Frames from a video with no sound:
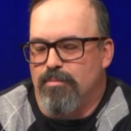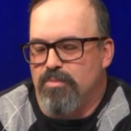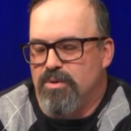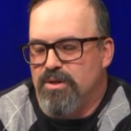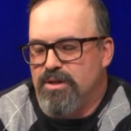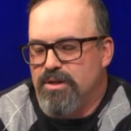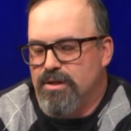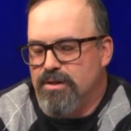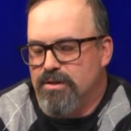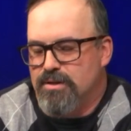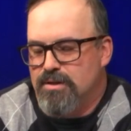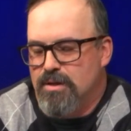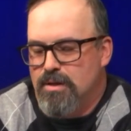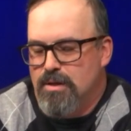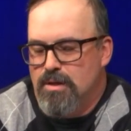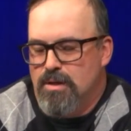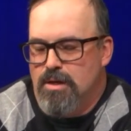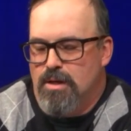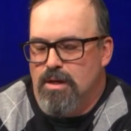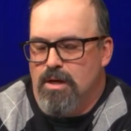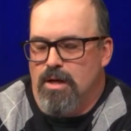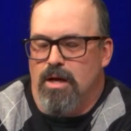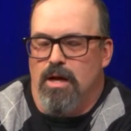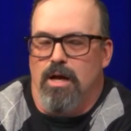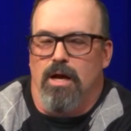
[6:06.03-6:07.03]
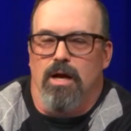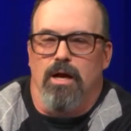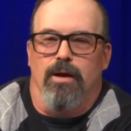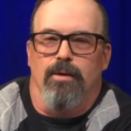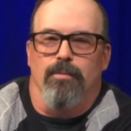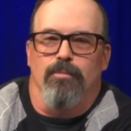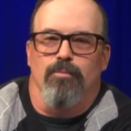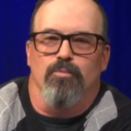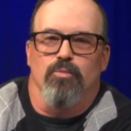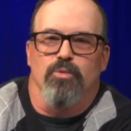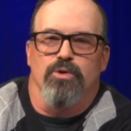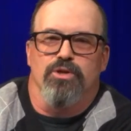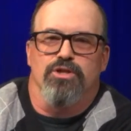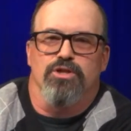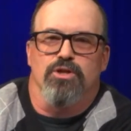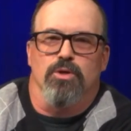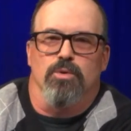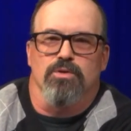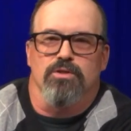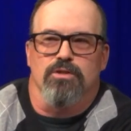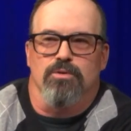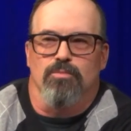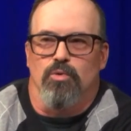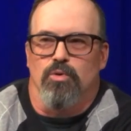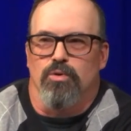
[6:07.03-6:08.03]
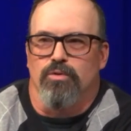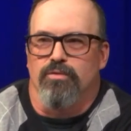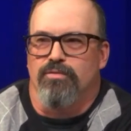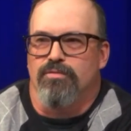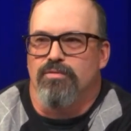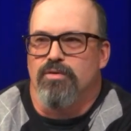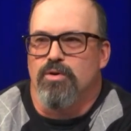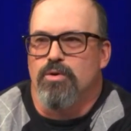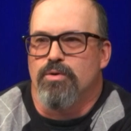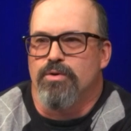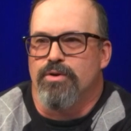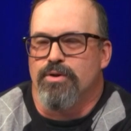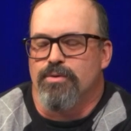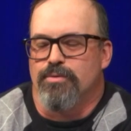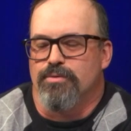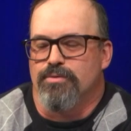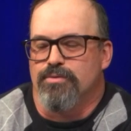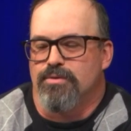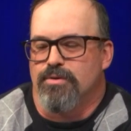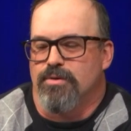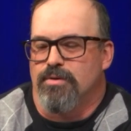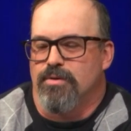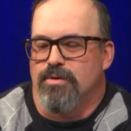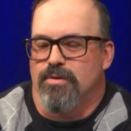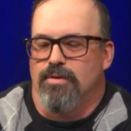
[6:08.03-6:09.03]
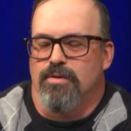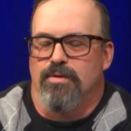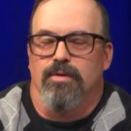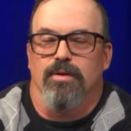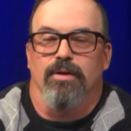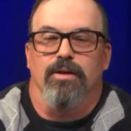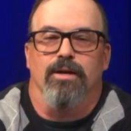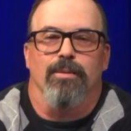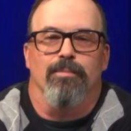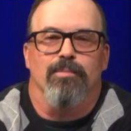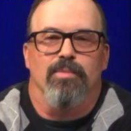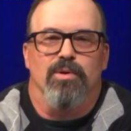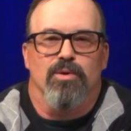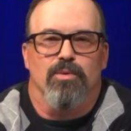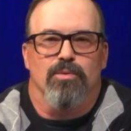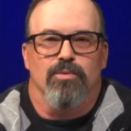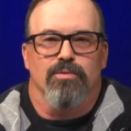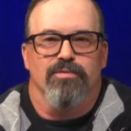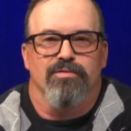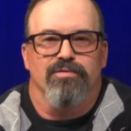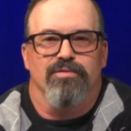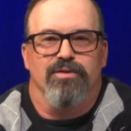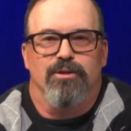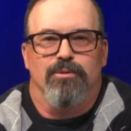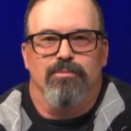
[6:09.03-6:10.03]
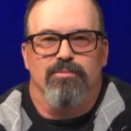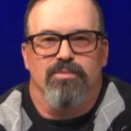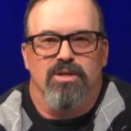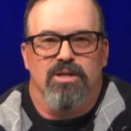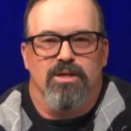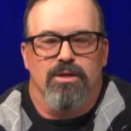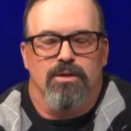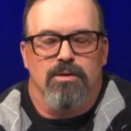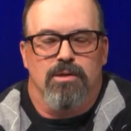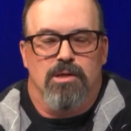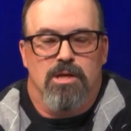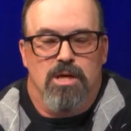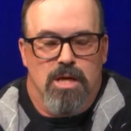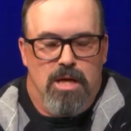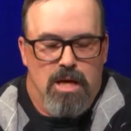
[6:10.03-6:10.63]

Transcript: Because we show some old photos. I got my old film here.